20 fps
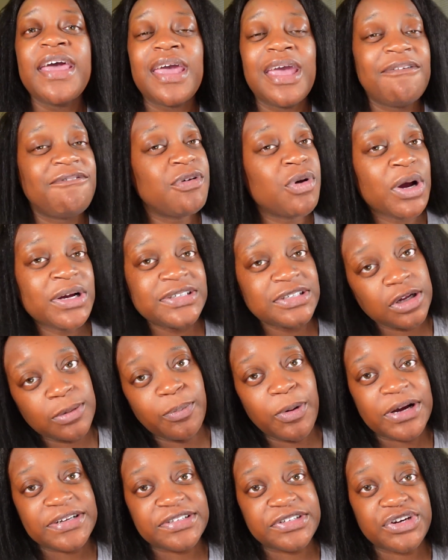if you are still
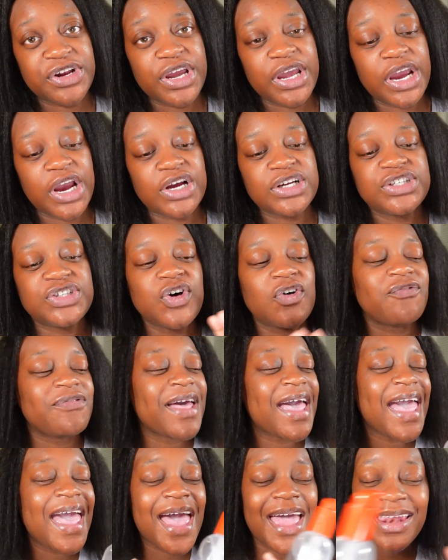pressing your hair. So if
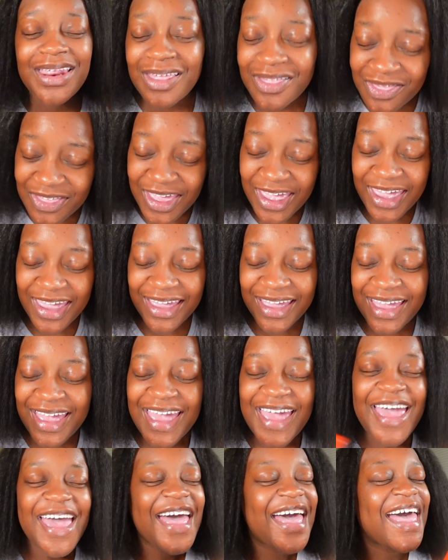anything
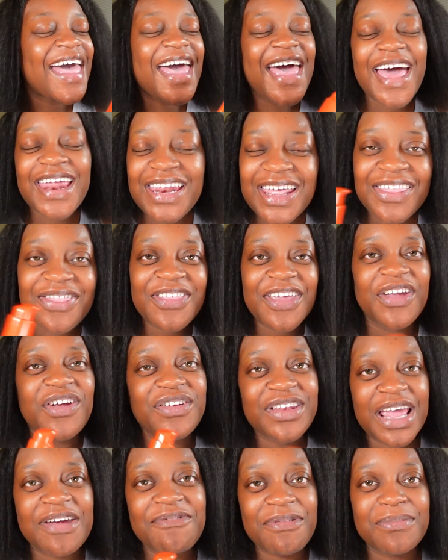anything you
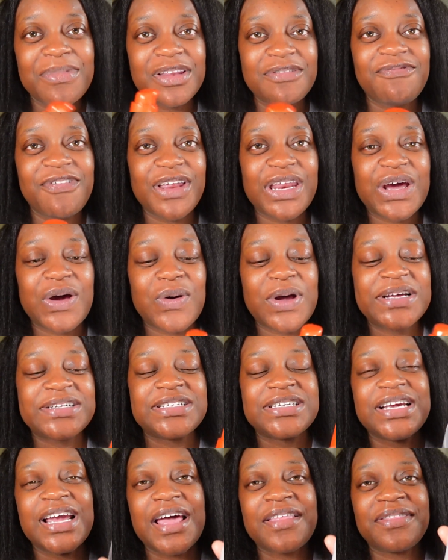take from this video is
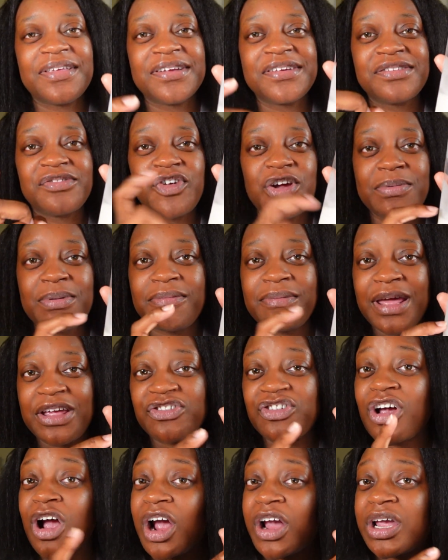to get this Cream of
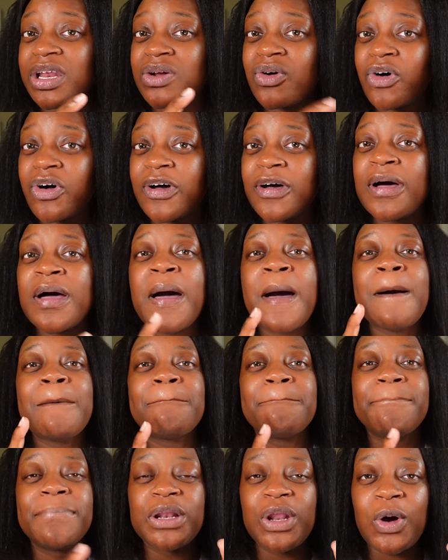Nature Argan Oil
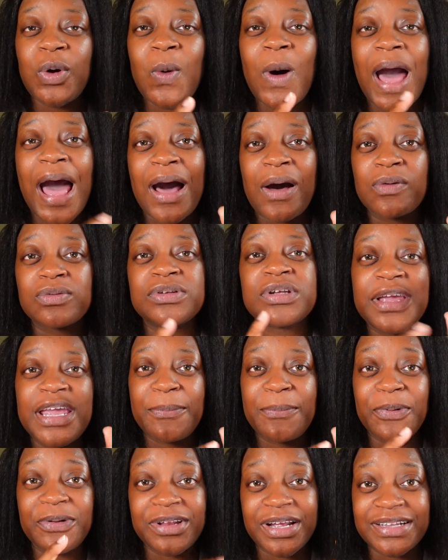Blowout
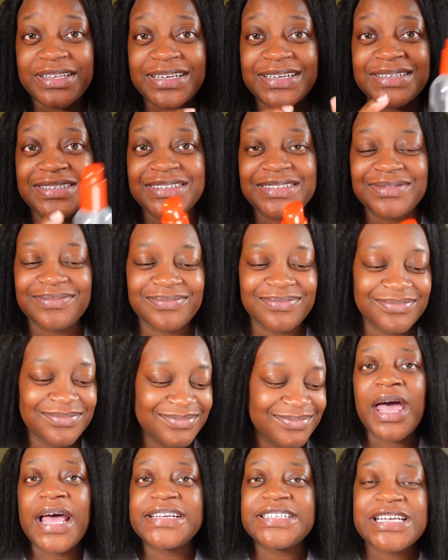Protectant.
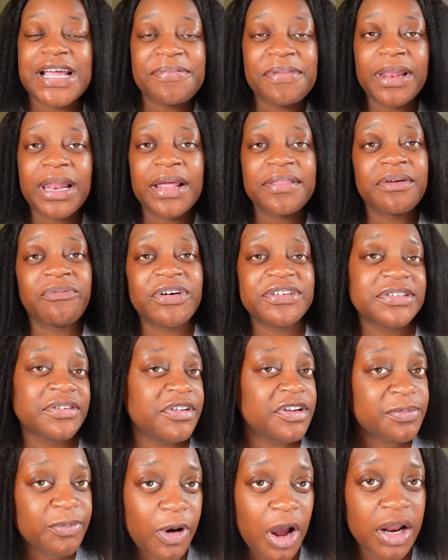And same thing like the rest of
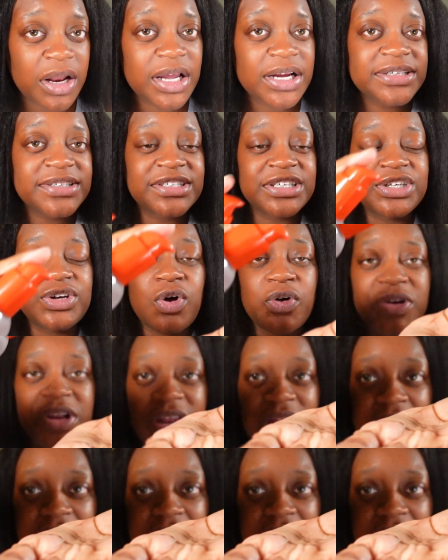these products, you don't need a